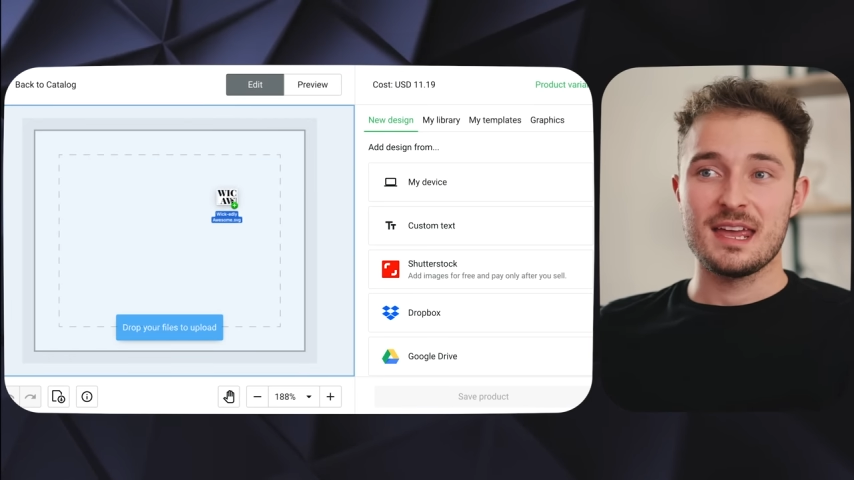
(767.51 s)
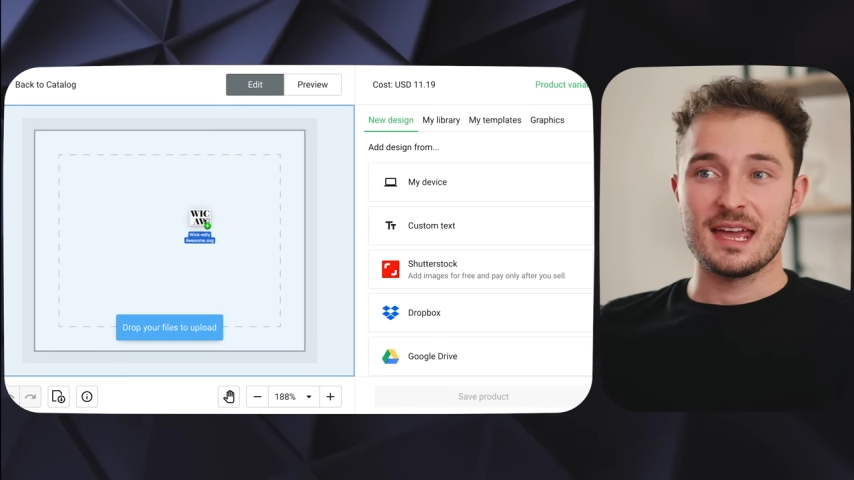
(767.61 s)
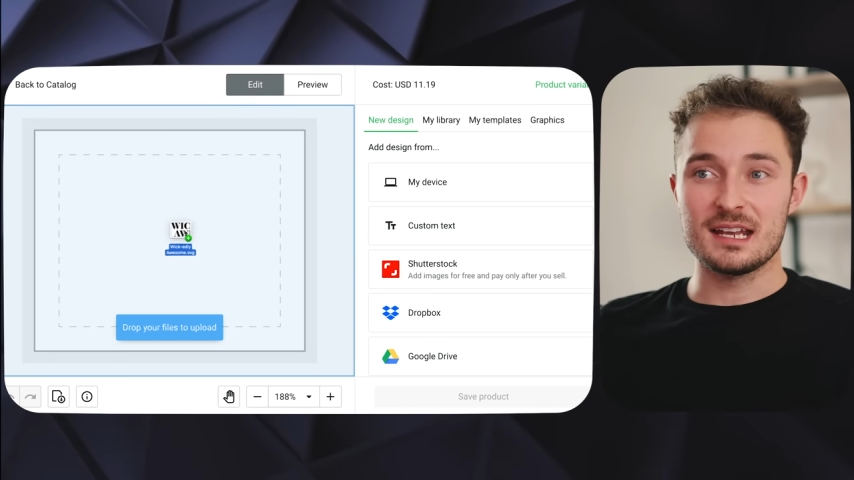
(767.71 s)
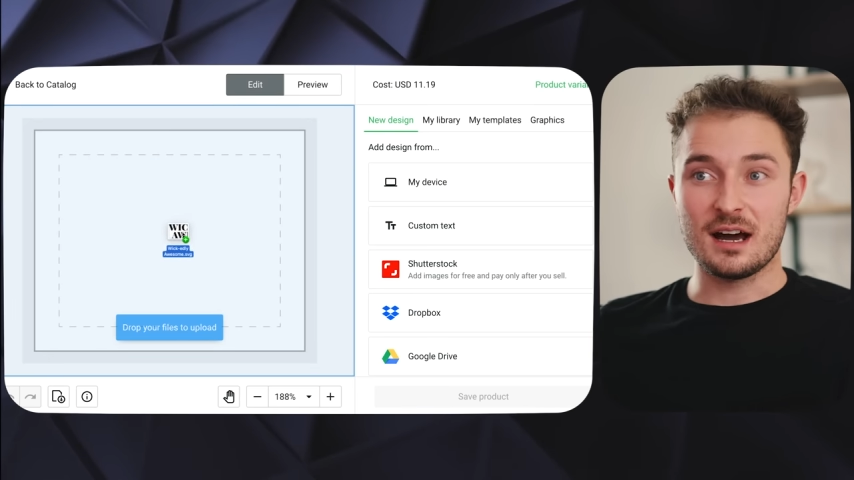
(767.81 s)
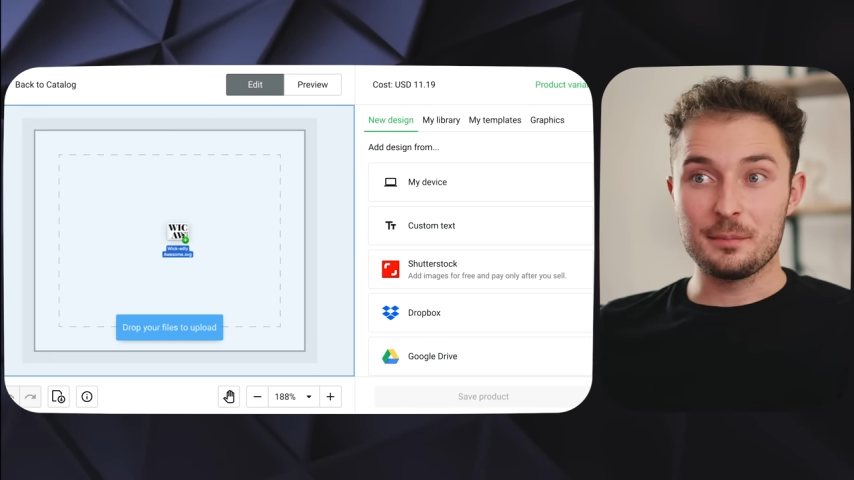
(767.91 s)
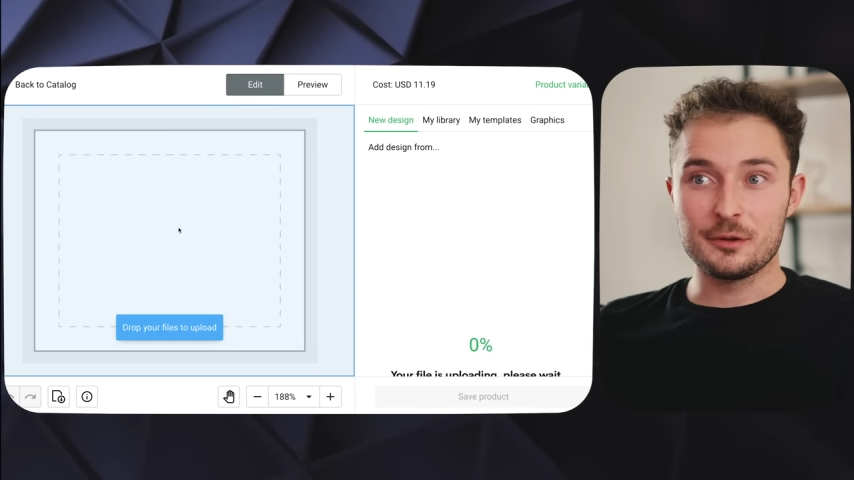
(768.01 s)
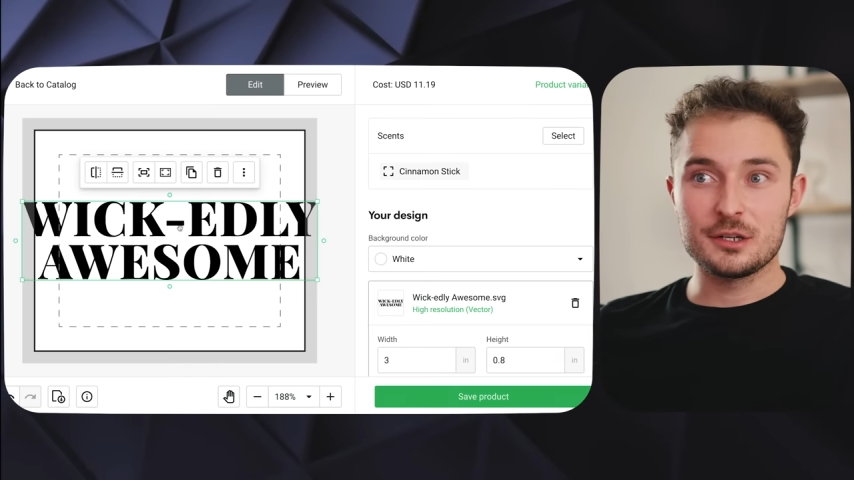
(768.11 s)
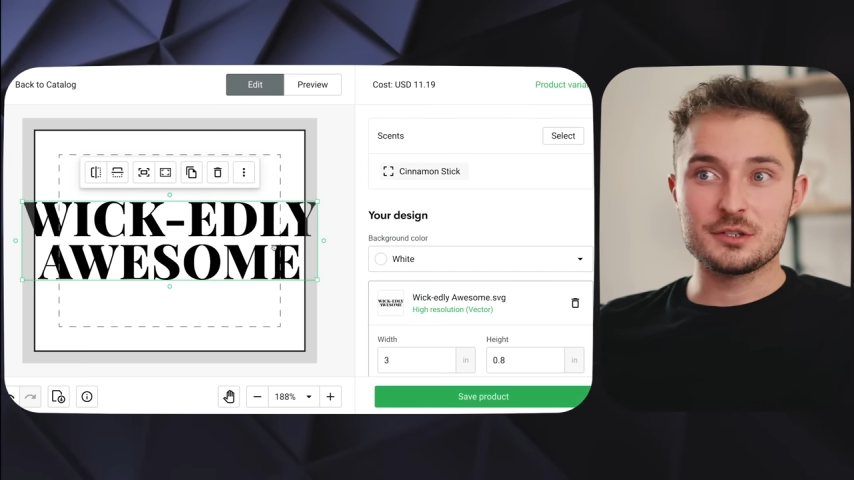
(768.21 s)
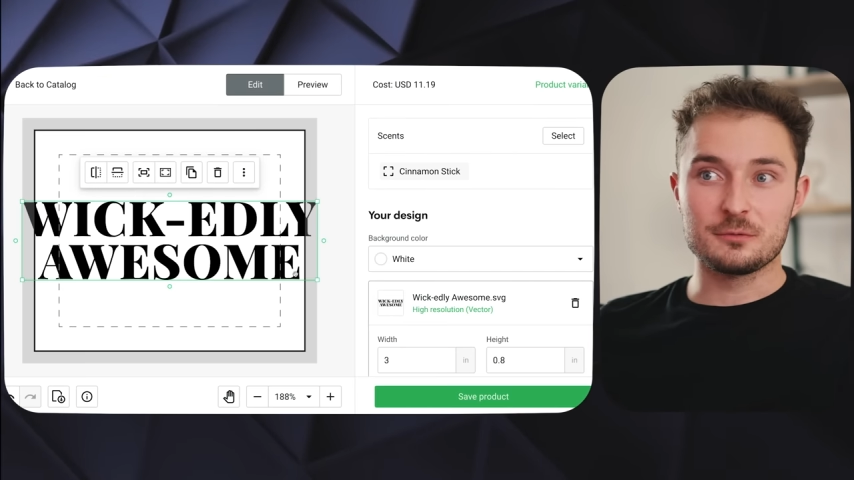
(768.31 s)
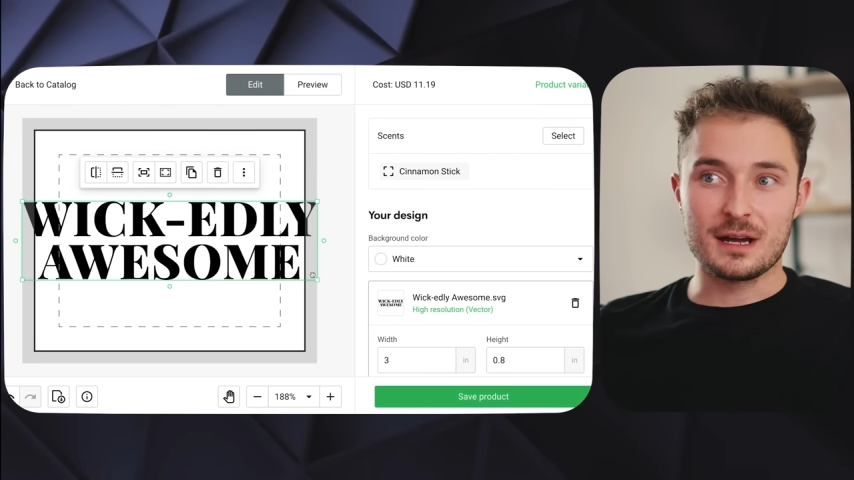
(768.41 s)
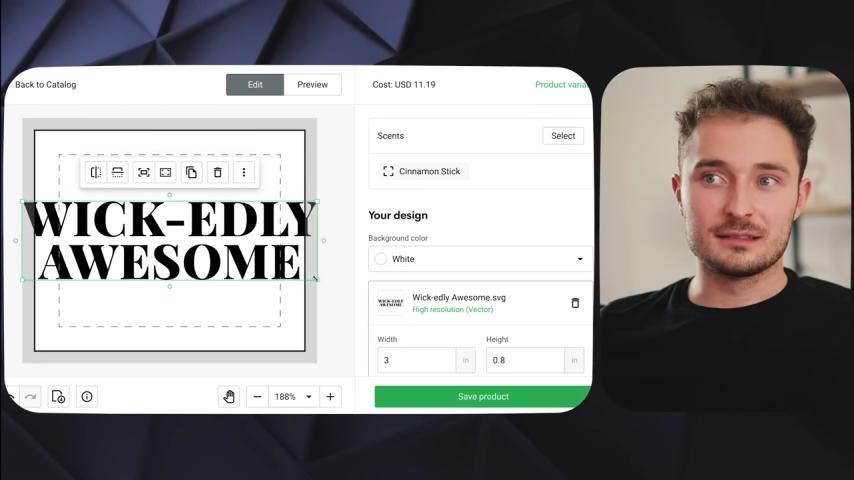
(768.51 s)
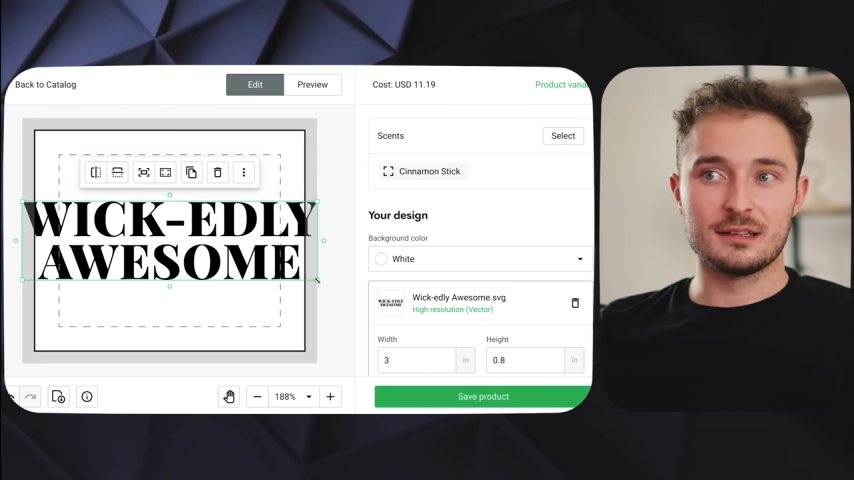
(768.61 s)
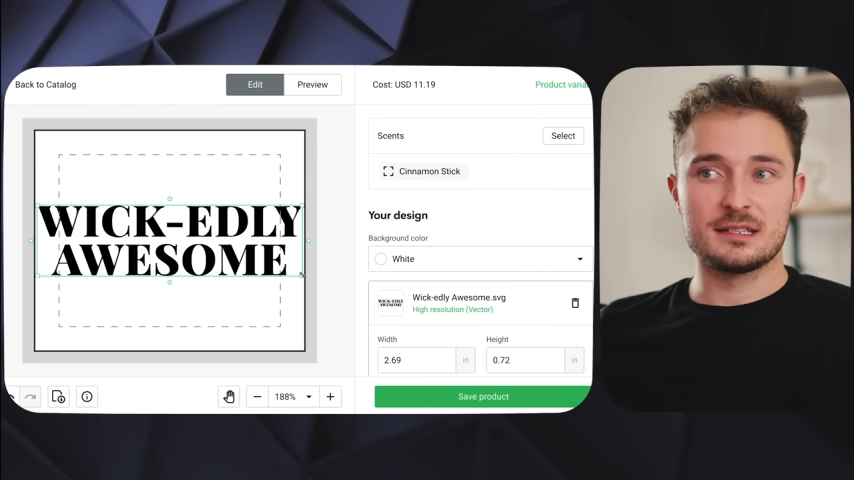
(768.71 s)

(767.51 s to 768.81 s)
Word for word: and upload it directly